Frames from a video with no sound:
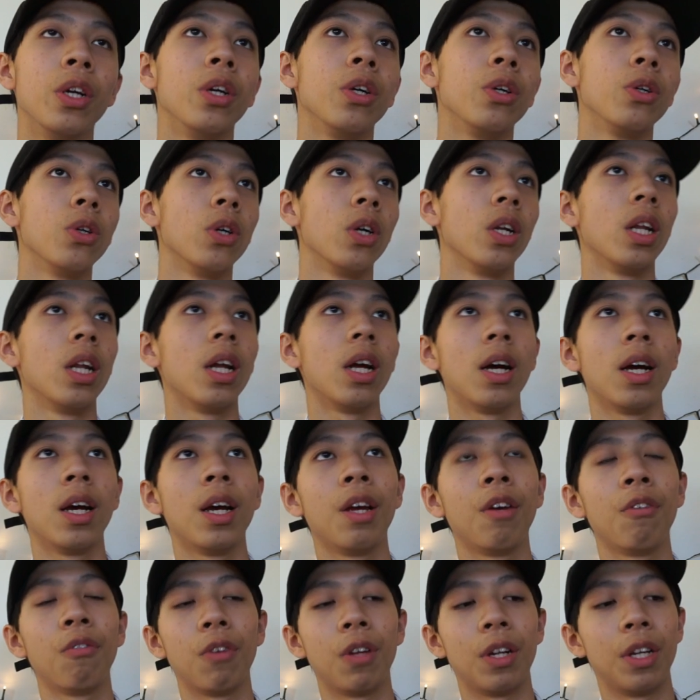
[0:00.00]
your
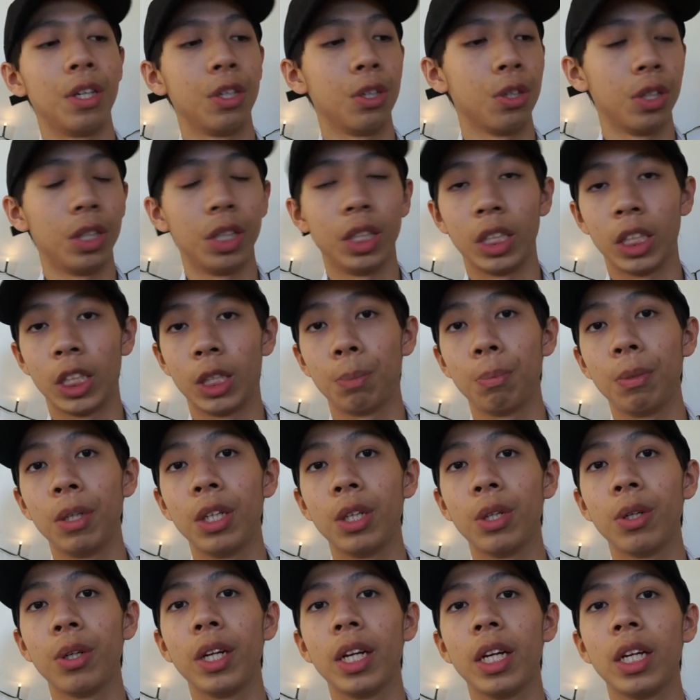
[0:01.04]
life and your
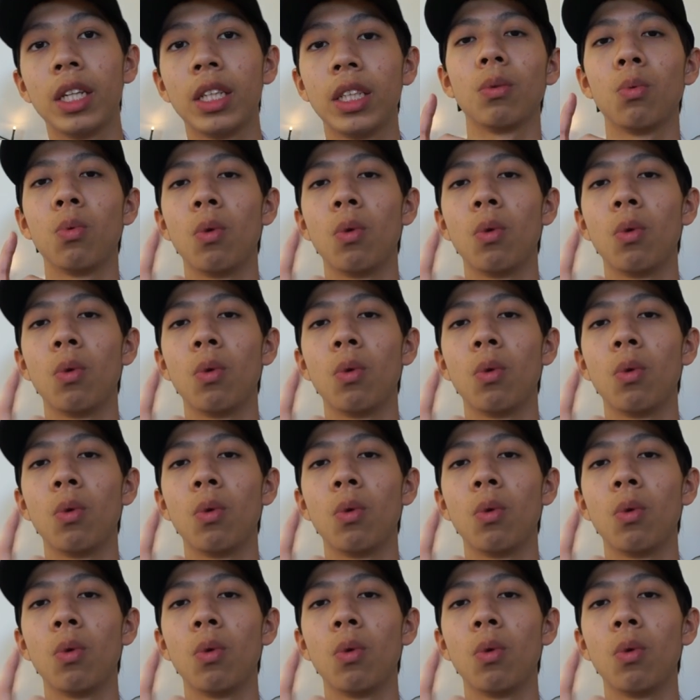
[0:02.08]
experience.